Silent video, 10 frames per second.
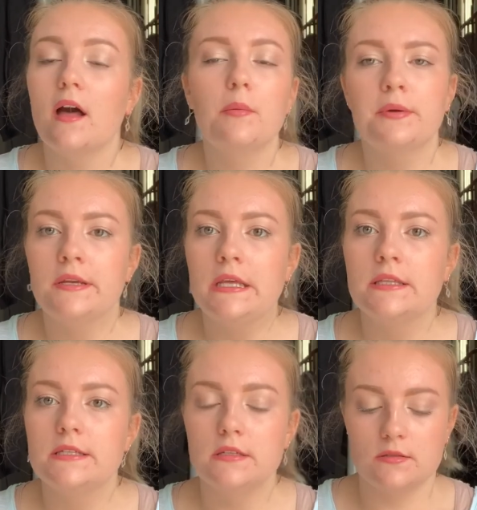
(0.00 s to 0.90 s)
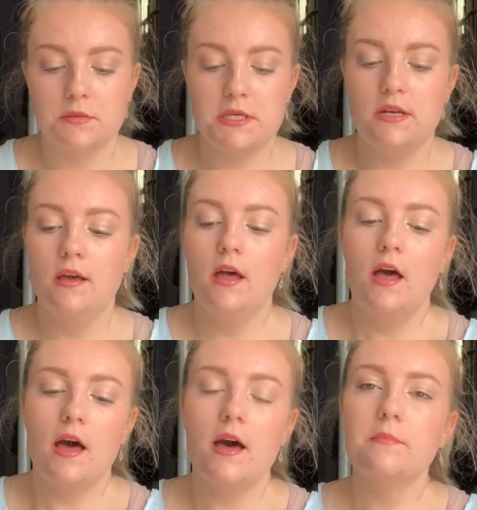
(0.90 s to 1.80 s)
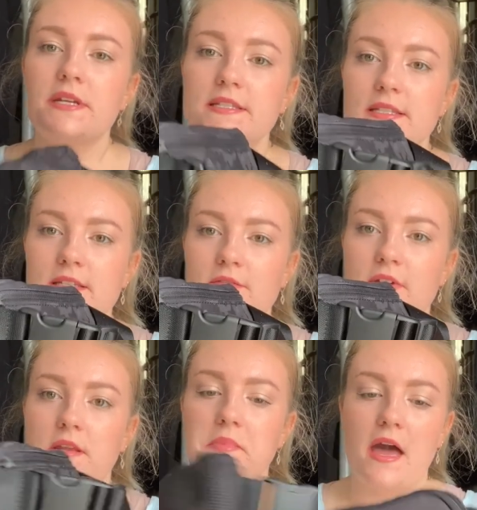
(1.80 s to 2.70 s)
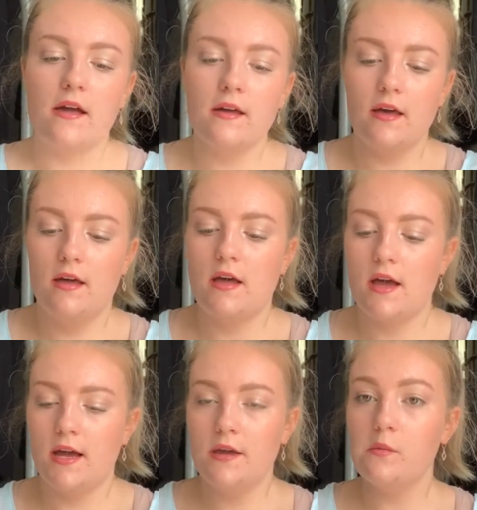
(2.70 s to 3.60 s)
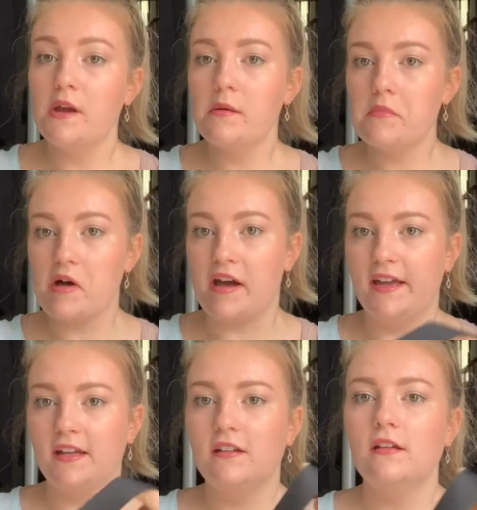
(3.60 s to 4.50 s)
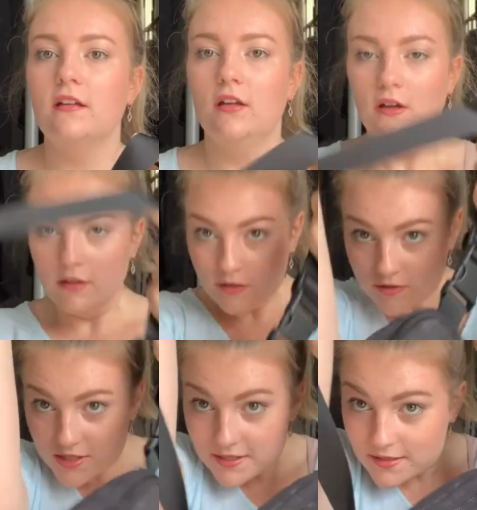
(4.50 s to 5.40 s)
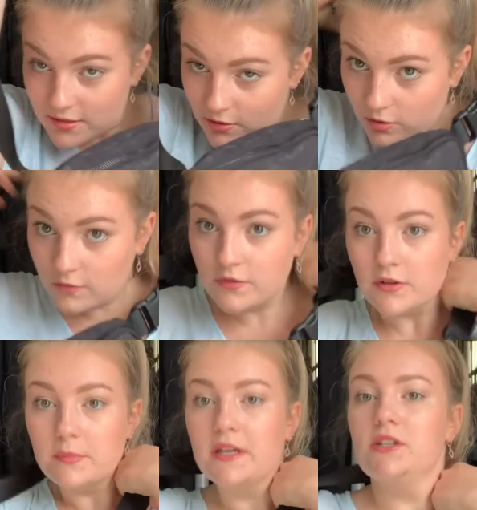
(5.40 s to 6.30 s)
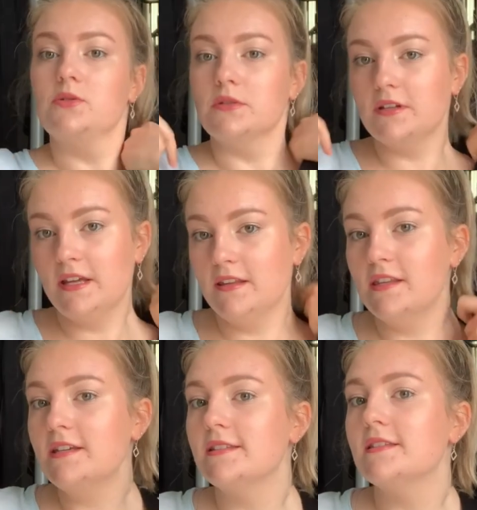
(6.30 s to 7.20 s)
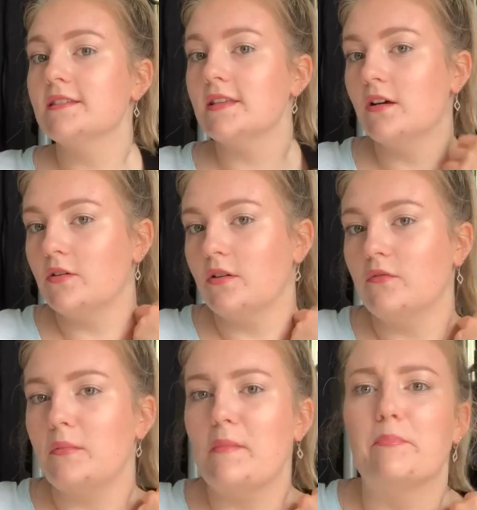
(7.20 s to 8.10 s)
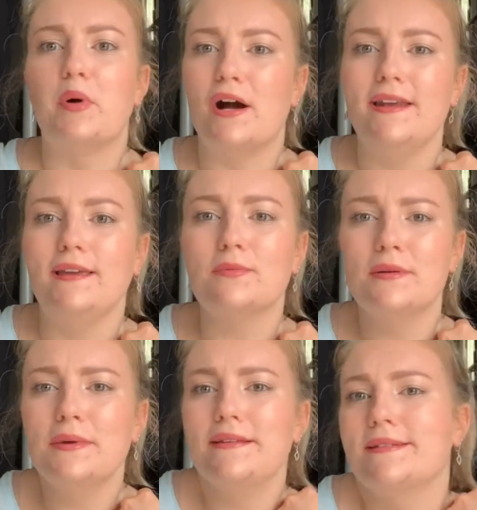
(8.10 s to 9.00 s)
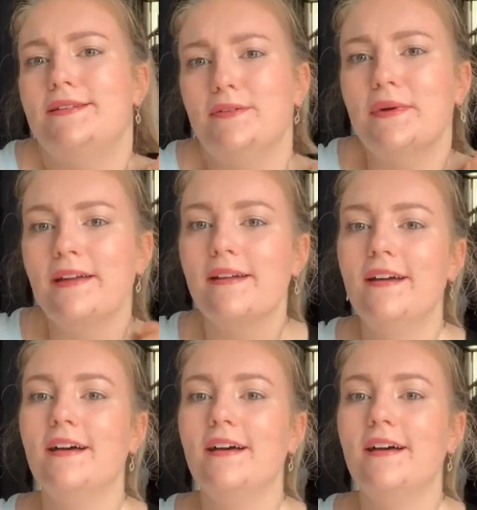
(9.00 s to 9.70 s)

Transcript: I'll put it in the description. Um, but it's like the fanny pack. I wear mine just over my shoulder like this, on my body. What am I doing?